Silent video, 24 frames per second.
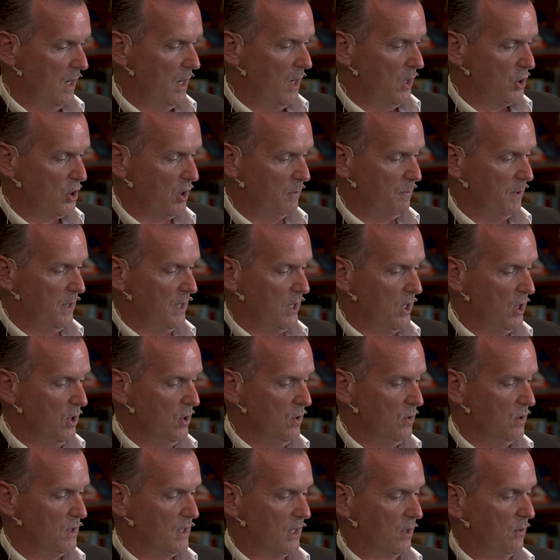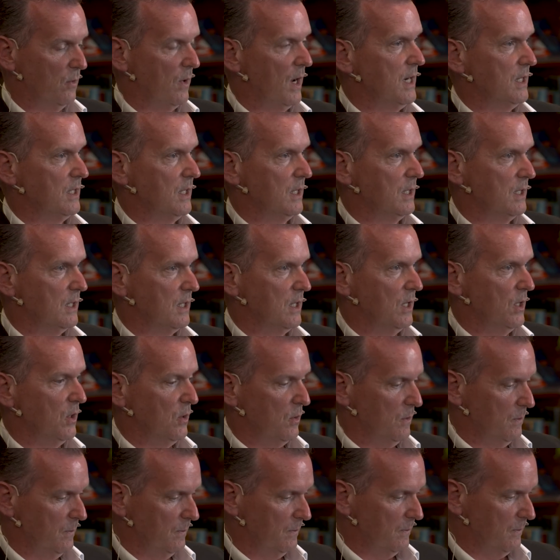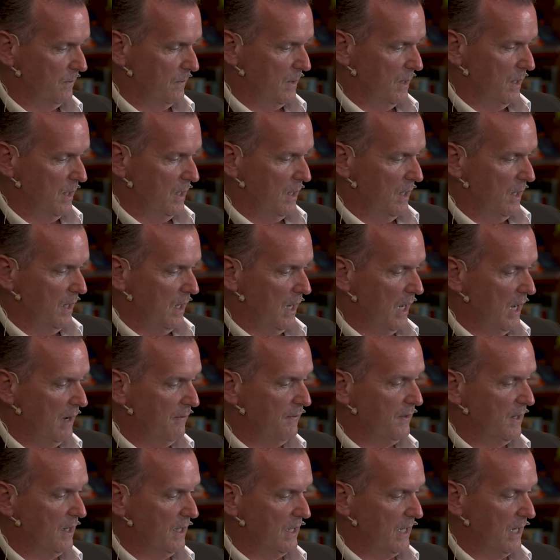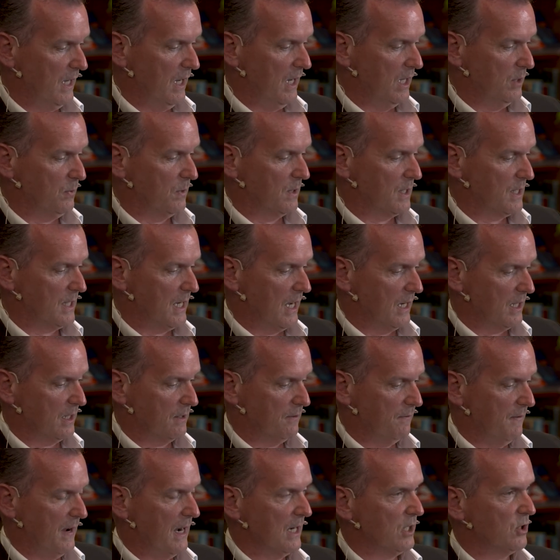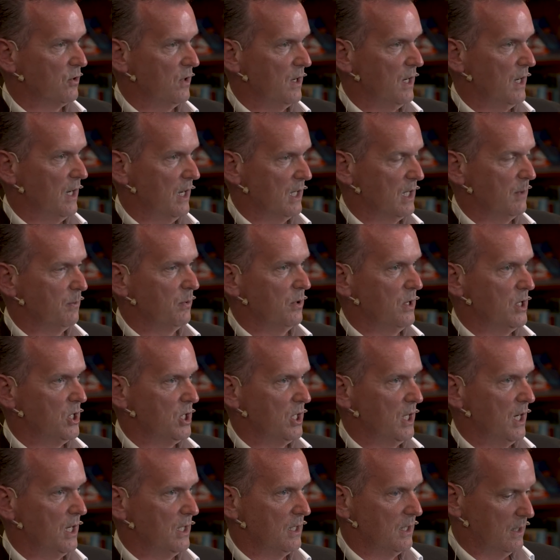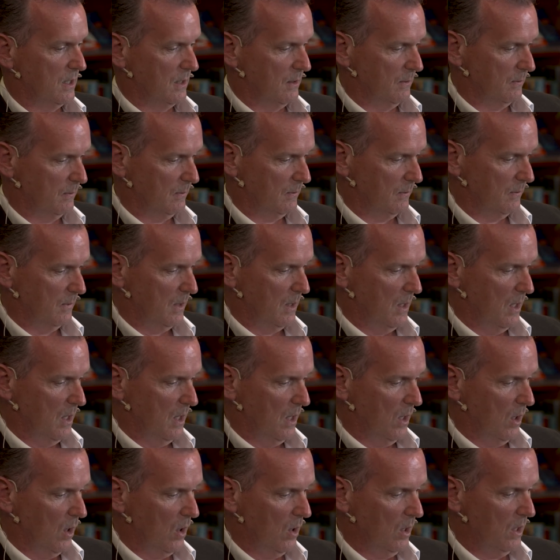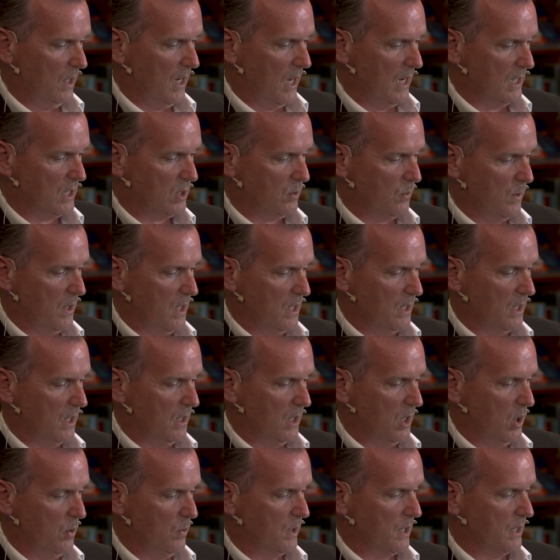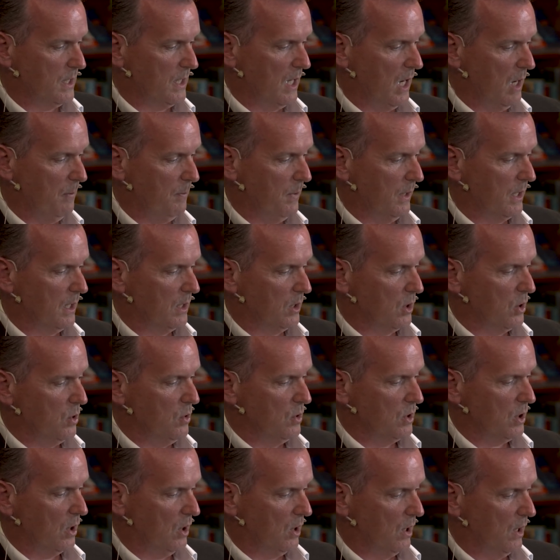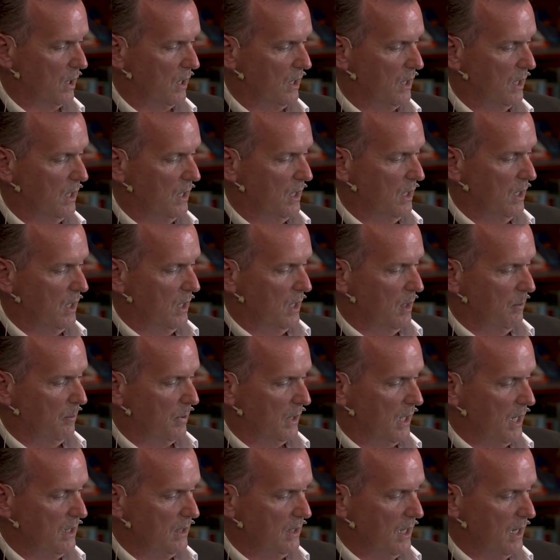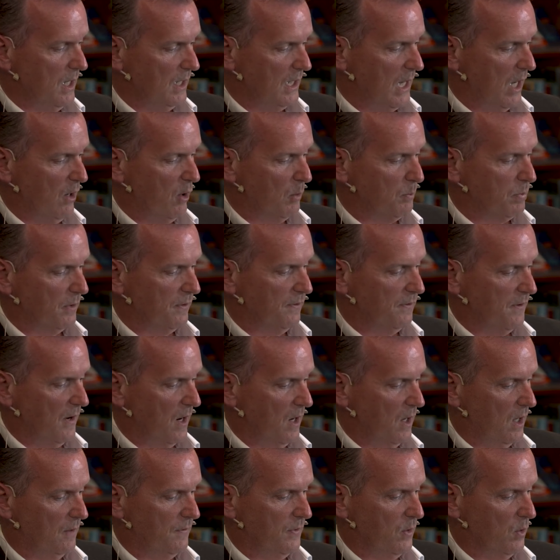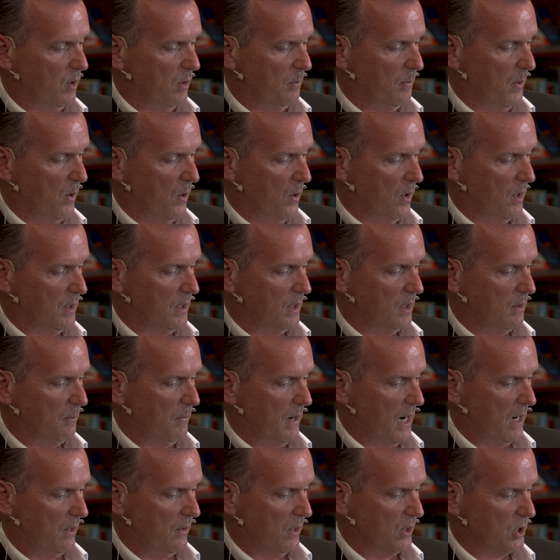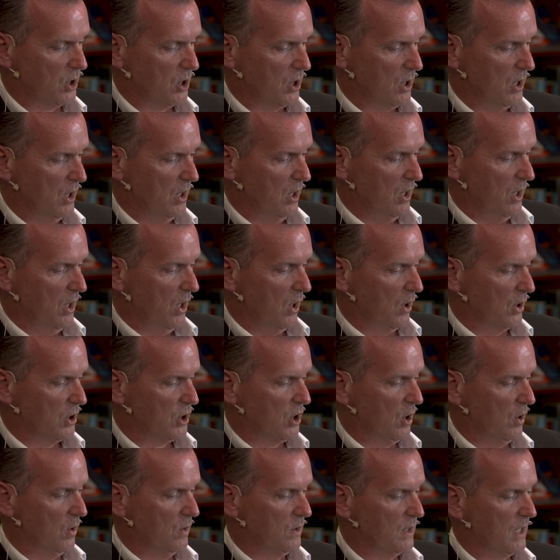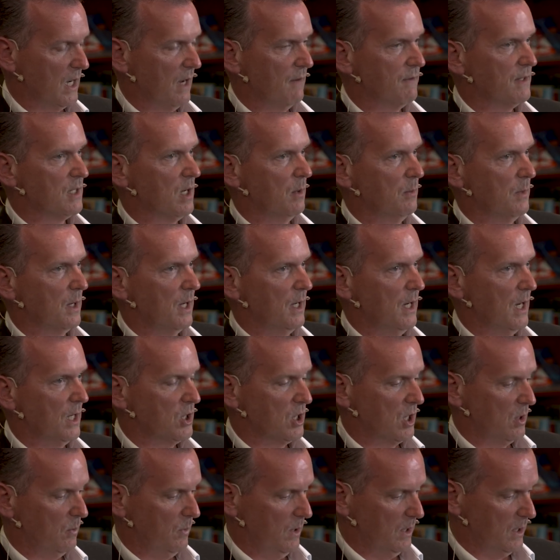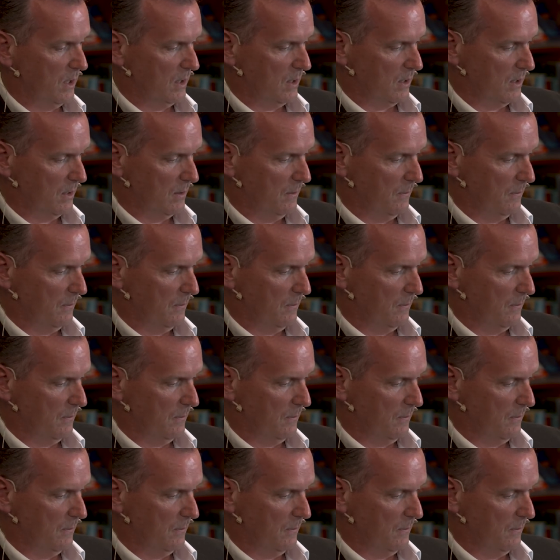should be used in writing to you. Evidently, it was satisfactory and appreciated. All last week, you were the topic in Coote Hall, but I think they would prefer if you were born in the parish or shown to have some connection with it.